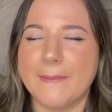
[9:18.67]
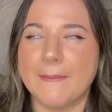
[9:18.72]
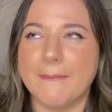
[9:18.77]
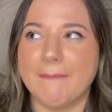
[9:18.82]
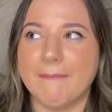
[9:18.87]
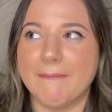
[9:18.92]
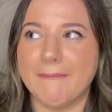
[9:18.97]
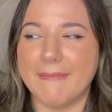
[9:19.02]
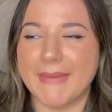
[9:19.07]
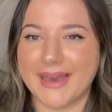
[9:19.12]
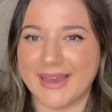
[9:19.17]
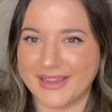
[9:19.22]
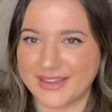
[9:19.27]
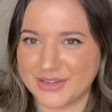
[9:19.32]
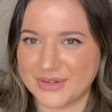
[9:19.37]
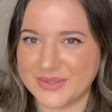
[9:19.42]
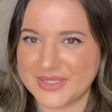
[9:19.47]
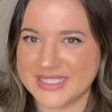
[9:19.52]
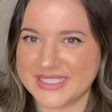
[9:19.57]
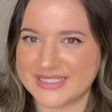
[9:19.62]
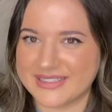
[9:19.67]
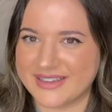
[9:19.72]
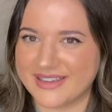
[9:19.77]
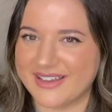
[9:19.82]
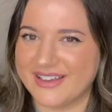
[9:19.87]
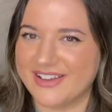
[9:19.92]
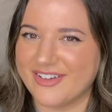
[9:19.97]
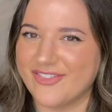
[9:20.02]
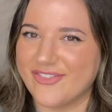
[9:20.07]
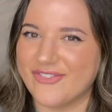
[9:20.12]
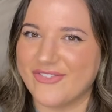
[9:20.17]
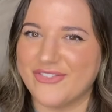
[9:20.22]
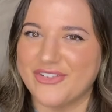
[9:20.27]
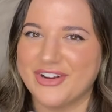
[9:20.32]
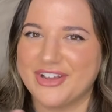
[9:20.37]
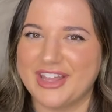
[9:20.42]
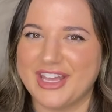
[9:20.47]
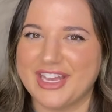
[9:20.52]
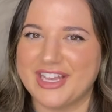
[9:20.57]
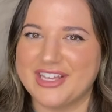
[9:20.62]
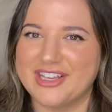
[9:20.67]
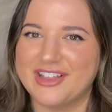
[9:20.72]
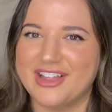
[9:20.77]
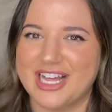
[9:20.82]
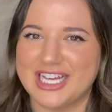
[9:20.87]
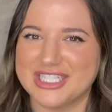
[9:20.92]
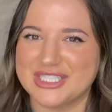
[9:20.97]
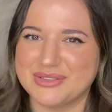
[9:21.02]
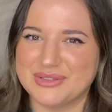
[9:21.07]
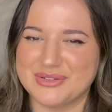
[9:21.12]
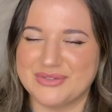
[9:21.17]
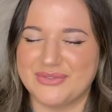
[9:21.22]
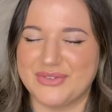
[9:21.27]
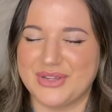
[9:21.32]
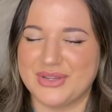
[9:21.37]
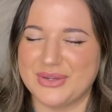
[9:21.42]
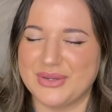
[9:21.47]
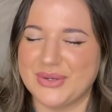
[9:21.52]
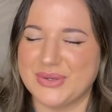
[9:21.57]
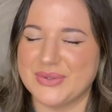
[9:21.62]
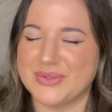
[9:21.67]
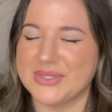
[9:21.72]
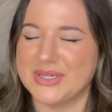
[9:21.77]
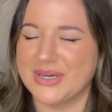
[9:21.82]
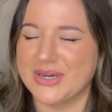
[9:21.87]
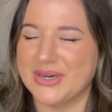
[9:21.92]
my Quizlet for like class review